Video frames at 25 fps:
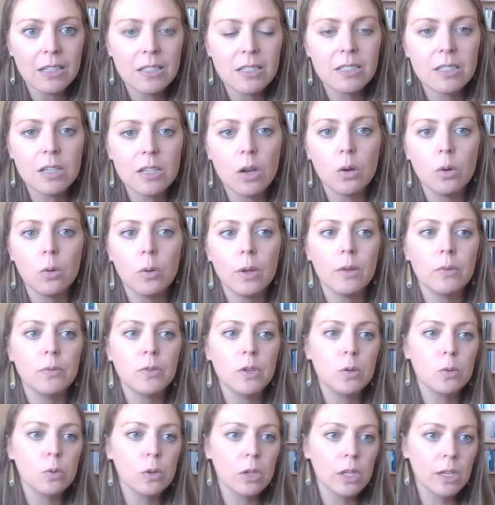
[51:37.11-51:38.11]
So if
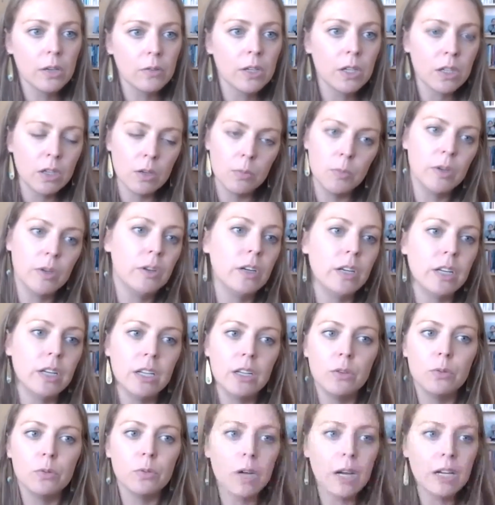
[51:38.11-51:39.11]
you live in a community,
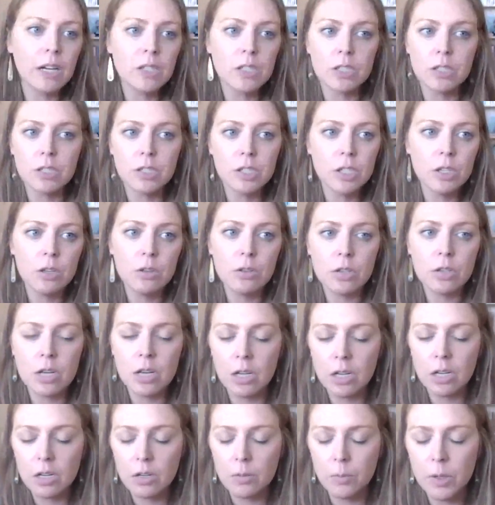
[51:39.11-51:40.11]
you've raised your children in
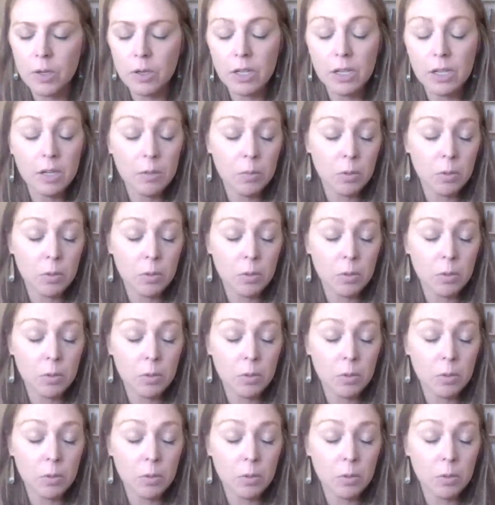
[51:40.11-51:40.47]
a community,